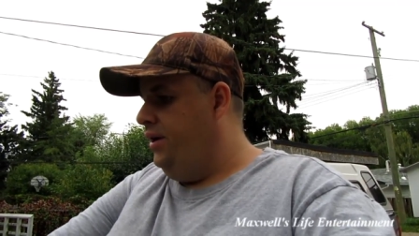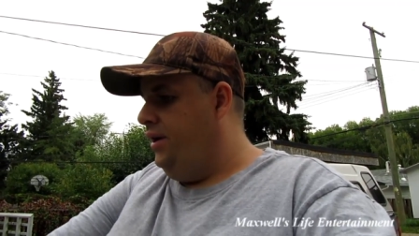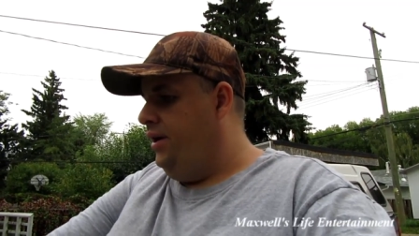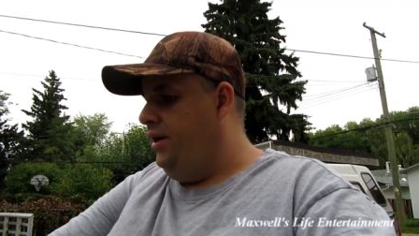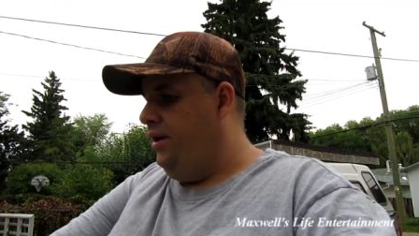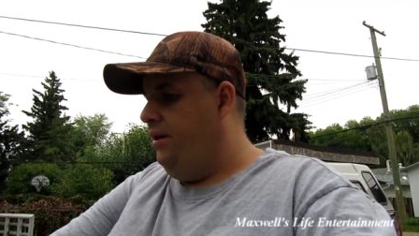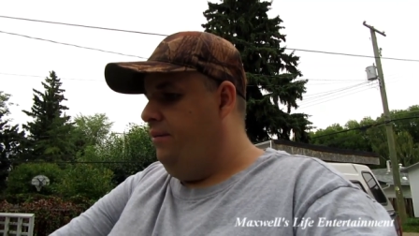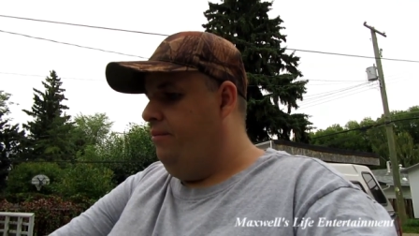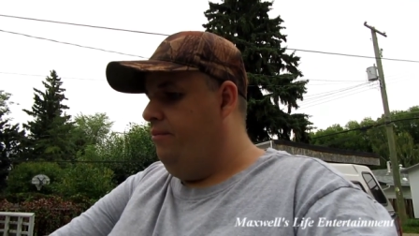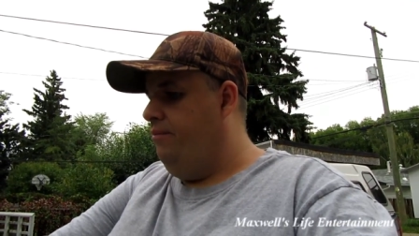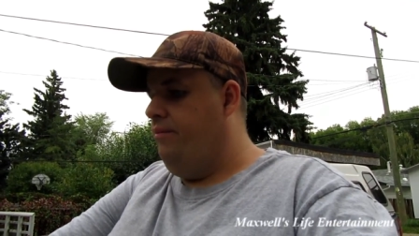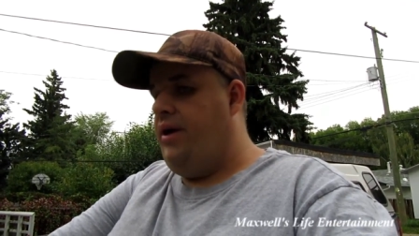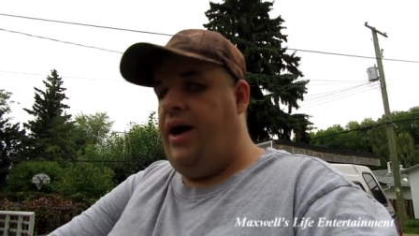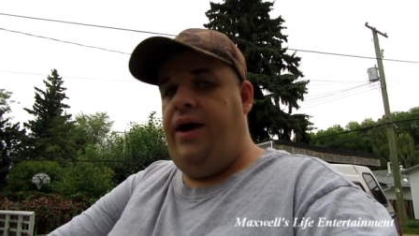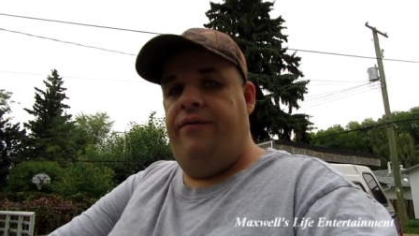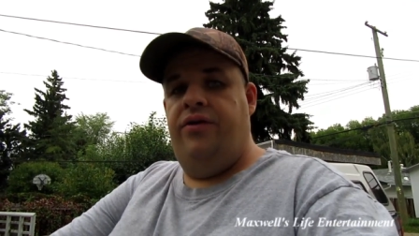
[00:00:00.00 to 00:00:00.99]
Um,
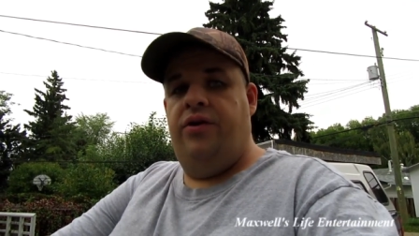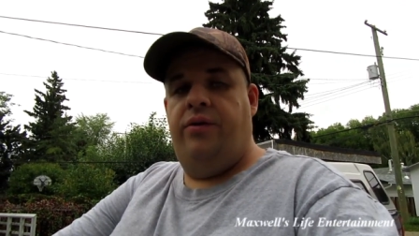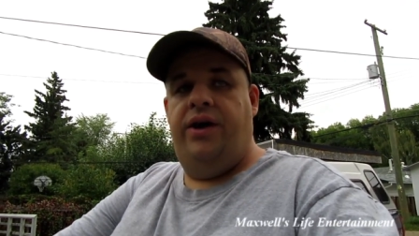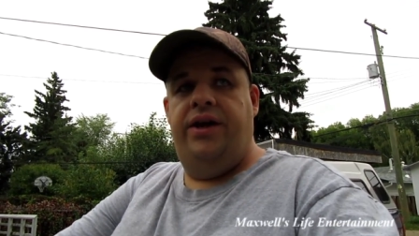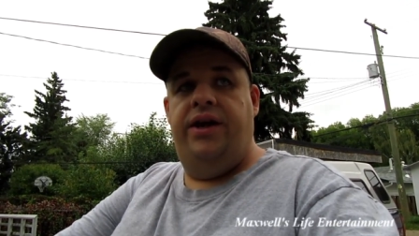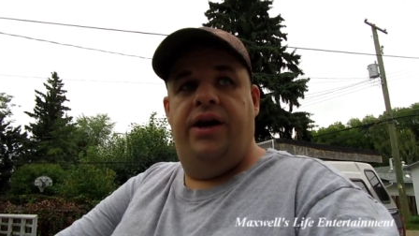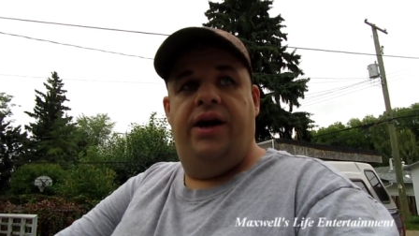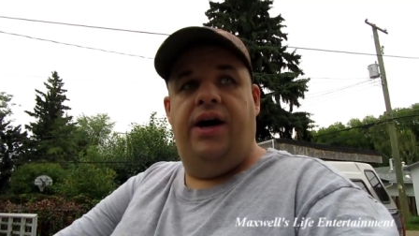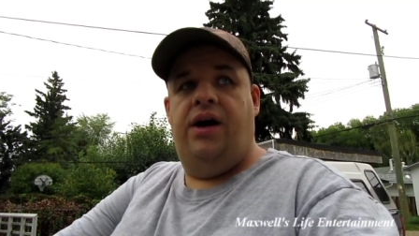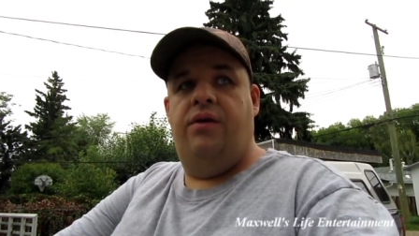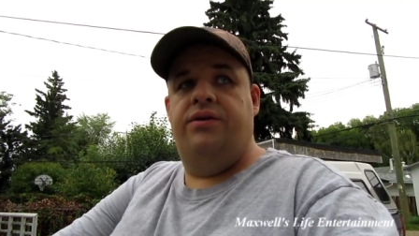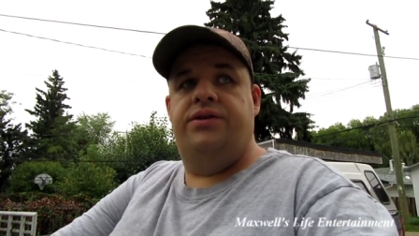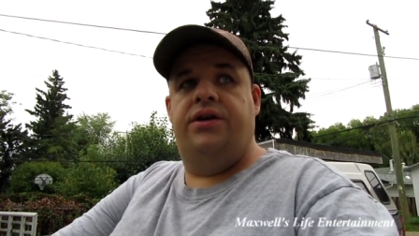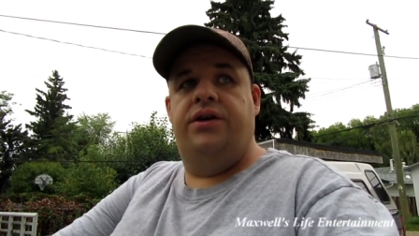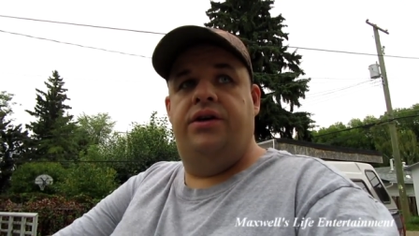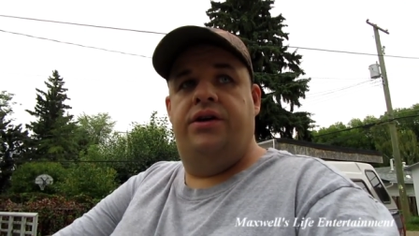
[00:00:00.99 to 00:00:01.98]
I have no idea how
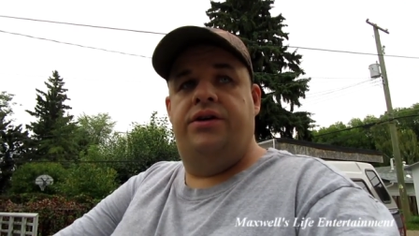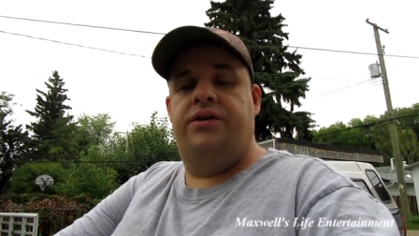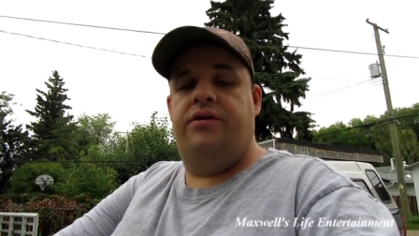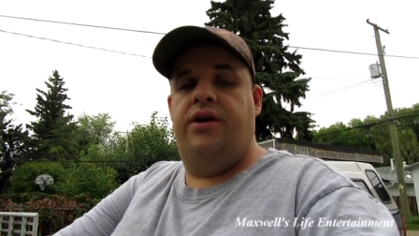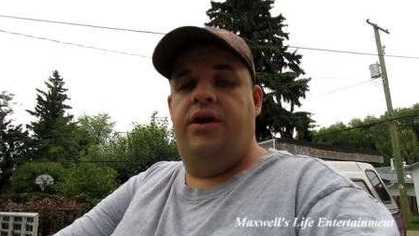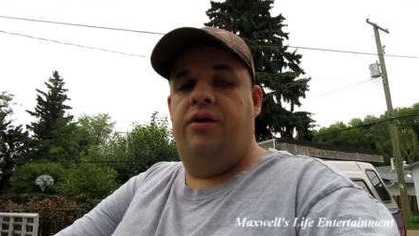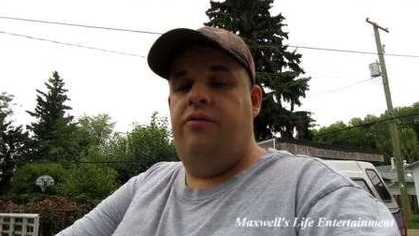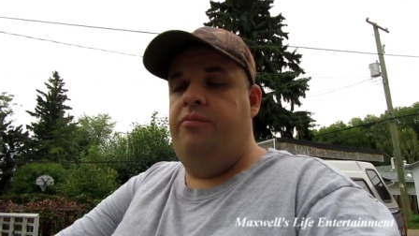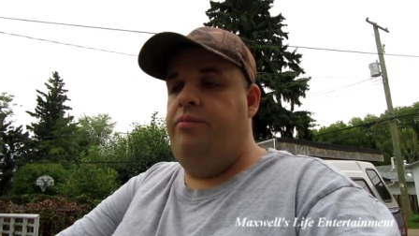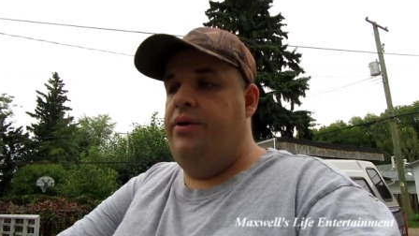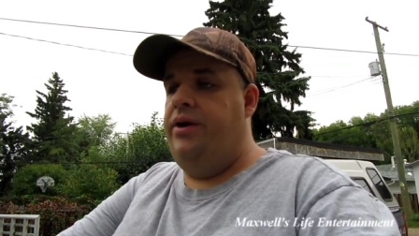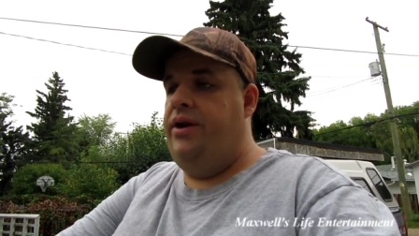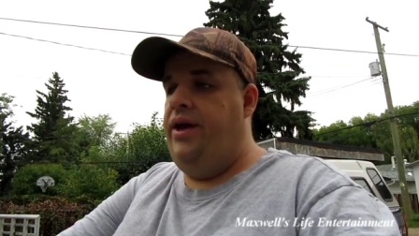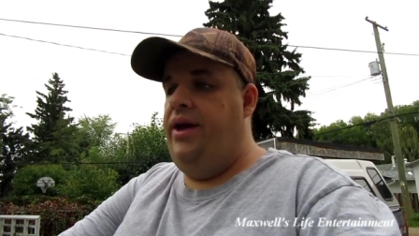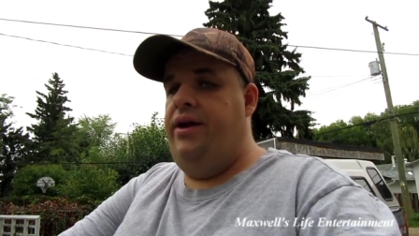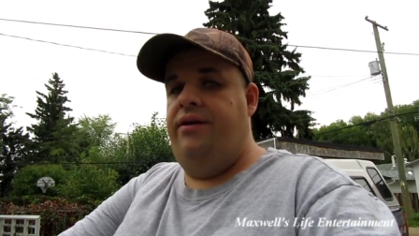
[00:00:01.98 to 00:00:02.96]
it's going to turn out,
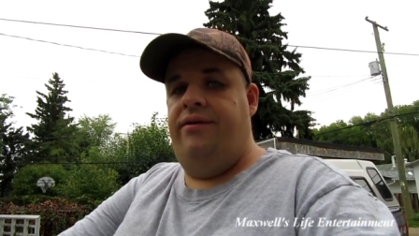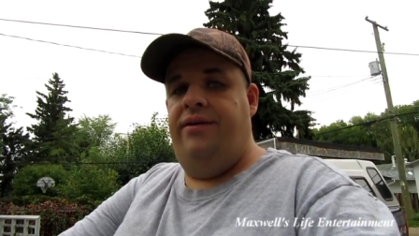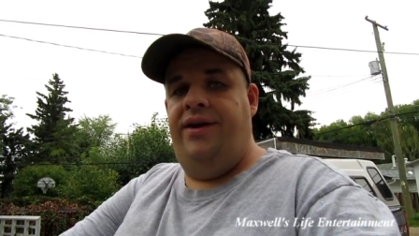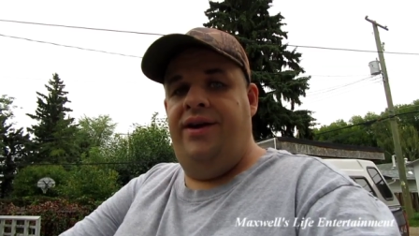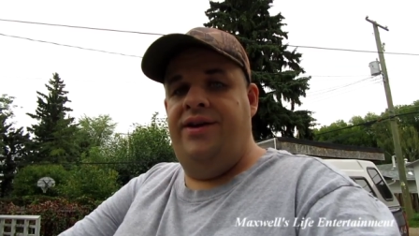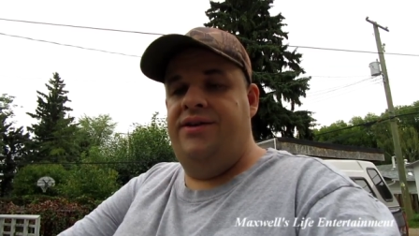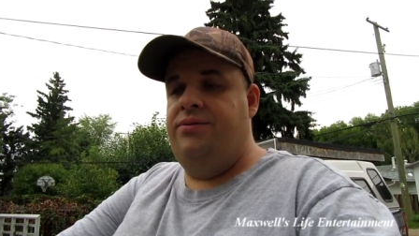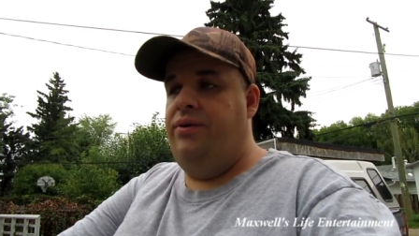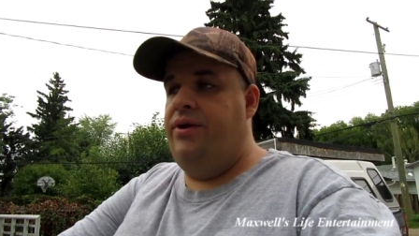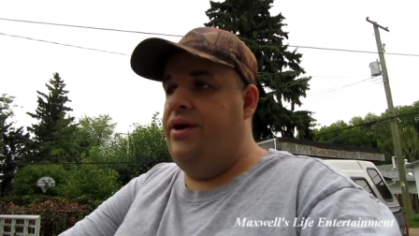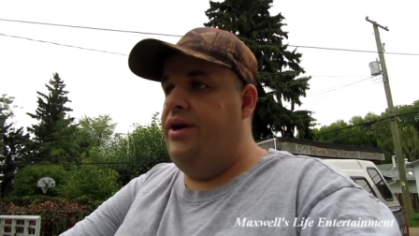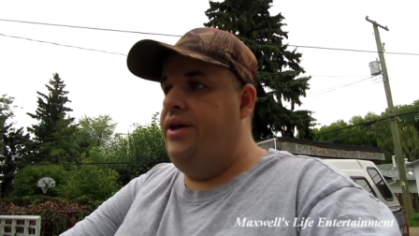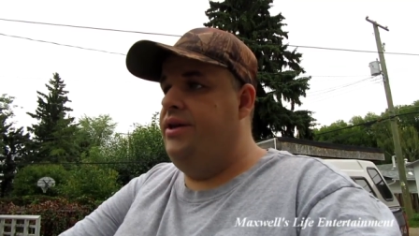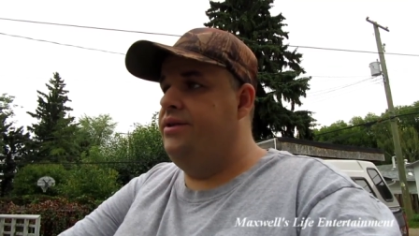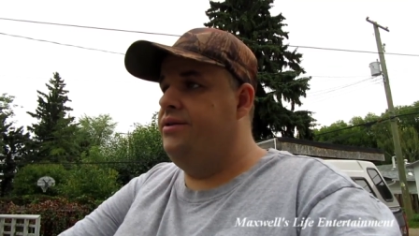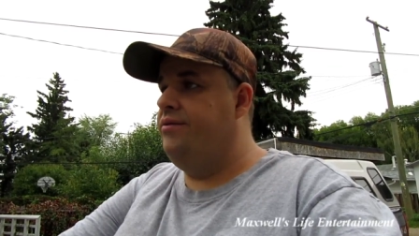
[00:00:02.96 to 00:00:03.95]
but hey, it is what
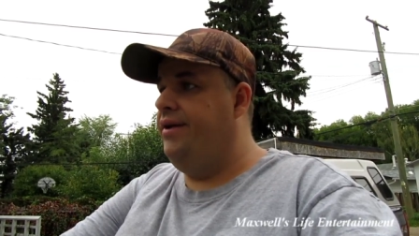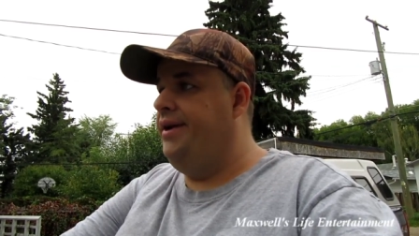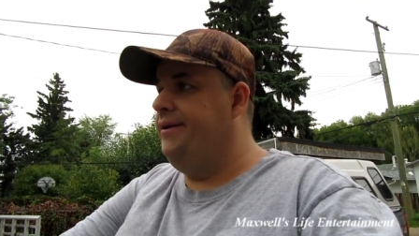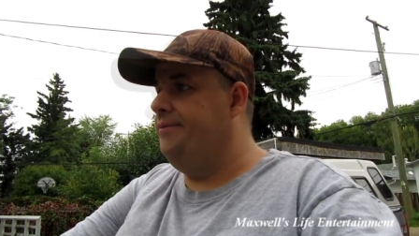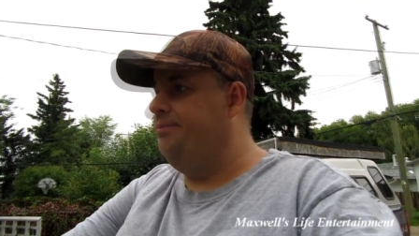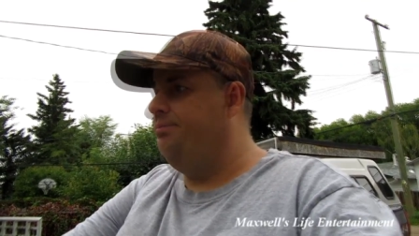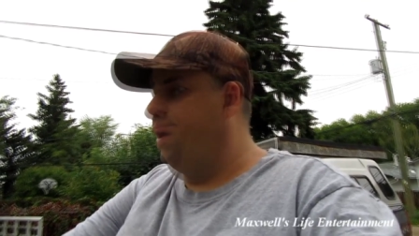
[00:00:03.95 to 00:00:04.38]
it is, right?